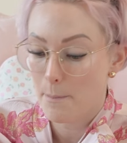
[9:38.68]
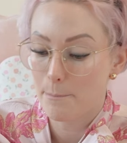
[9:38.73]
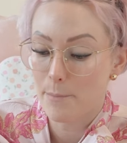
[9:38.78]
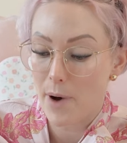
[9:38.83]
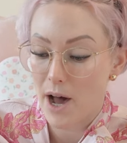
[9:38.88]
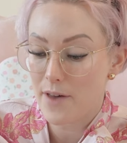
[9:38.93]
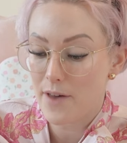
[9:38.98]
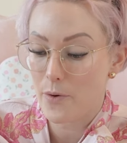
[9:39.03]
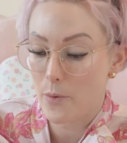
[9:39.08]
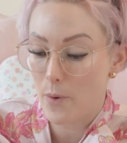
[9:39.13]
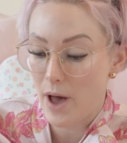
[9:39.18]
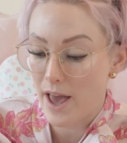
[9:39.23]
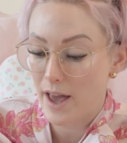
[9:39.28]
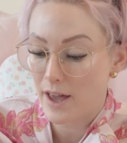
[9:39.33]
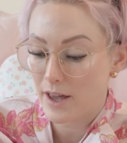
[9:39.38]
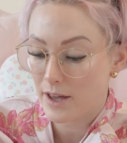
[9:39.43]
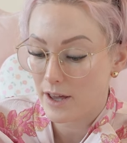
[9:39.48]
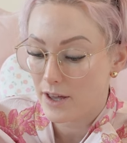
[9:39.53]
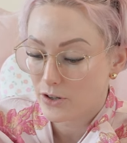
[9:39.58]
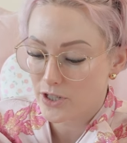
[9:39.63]
by the
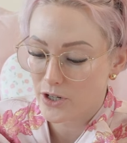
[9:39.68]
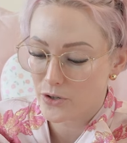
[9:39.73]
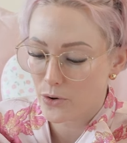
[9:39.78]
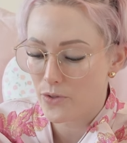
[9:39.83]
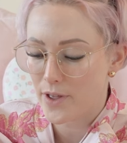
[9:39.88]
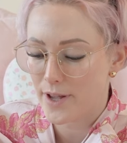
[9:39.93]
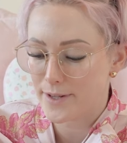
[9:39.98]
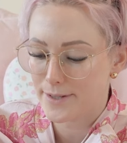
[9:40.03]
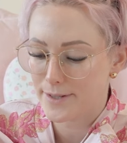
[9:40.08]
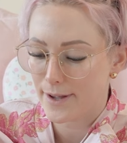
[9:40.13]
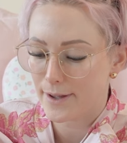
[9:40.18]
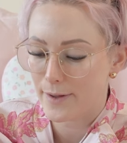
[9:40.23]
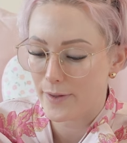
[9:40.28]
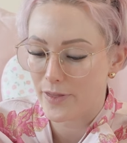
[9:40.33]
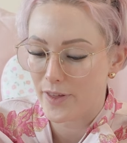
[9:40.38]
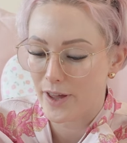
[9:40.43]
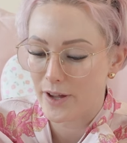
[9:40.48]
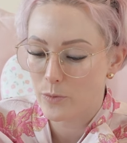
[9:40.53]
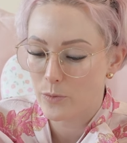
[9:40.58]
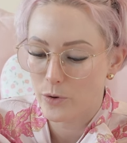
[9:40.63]
way, because I know that's like a
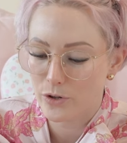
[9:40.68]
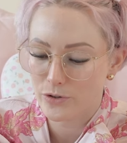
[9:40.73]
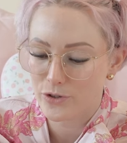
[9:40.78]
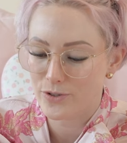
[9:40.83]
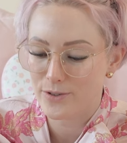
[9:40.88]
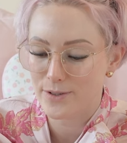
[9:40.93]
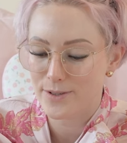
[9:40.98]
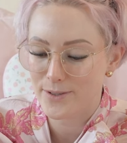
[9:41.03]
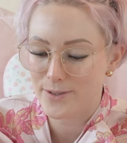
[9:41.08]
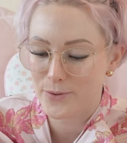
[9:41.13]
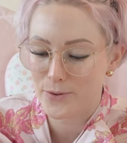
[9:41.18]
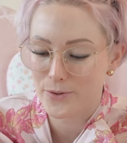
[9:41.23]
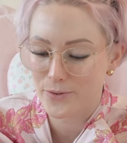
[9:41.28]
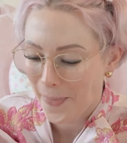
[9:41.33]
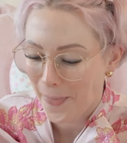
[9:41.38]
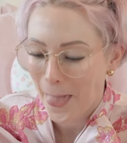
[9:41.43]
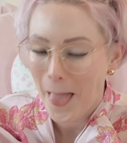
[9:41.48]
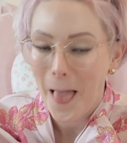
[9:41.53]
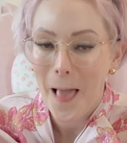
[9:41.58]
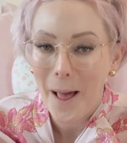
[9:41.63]
thing, which is sort of,
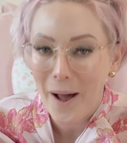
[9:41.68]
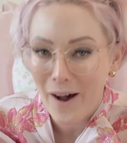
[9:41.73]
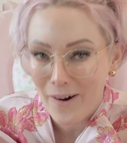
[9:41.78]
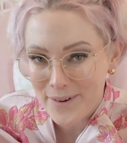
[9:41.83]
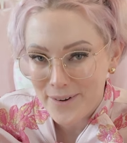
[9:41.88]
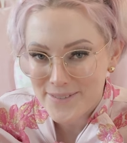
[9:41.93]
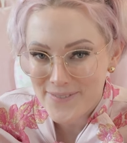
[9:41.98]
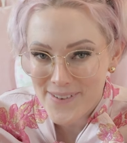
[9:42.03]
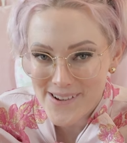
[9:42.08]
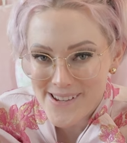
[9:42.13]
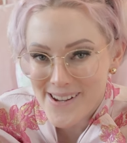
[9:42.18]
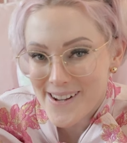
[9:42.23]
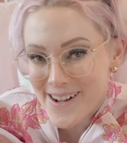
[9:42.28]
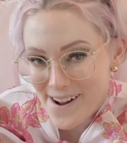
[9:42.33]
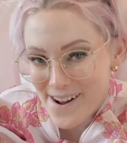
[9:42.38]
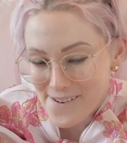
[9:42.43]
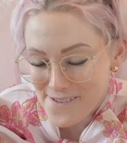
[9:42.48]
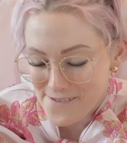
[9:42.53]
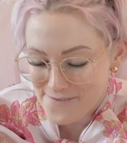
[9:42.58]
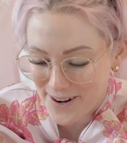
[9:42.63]
I always find that
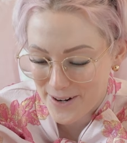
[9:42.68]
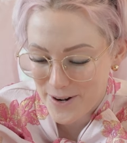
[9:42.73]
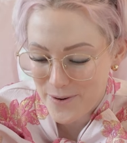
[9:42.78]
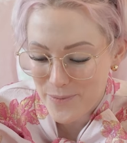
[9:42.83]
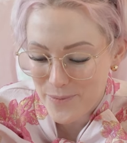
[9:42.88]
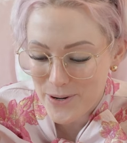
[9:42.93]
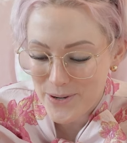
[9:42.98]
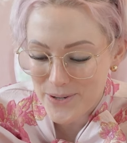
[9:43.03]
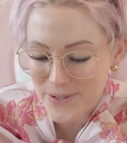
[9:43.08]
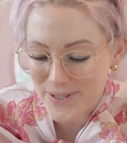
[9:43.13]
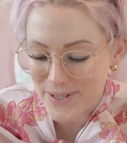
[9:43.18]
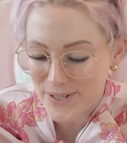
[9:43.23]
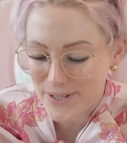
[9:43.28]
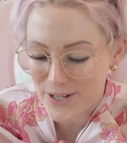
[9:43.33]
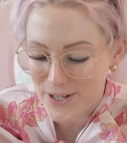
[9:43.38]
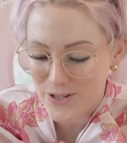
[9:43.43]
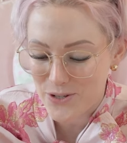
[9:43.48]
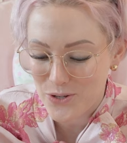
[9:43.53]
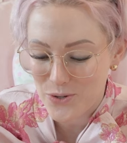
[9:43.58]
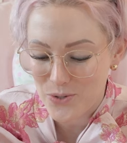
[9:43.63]
kind of funny because like
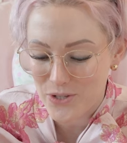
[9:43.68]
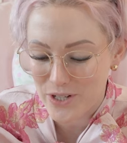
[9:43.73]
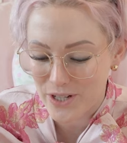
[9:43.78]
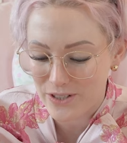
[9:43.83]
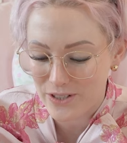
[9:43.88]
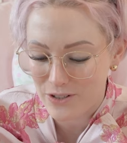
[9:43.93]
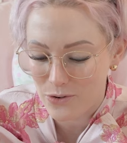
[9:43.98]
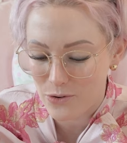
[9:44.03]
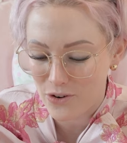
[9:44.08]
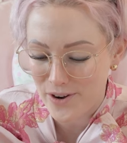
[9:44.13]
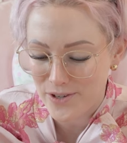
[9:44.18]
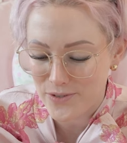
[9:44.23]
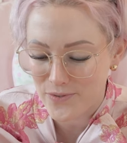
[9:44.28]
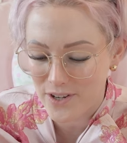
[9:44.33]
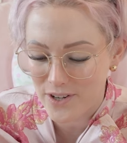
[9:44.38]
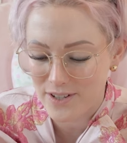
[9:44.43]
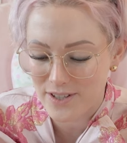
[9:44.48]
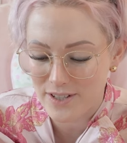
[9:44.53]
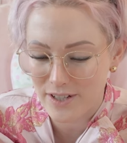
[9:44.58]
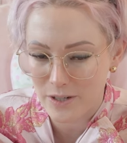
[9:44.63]
in New Zealand, grass-fed, it's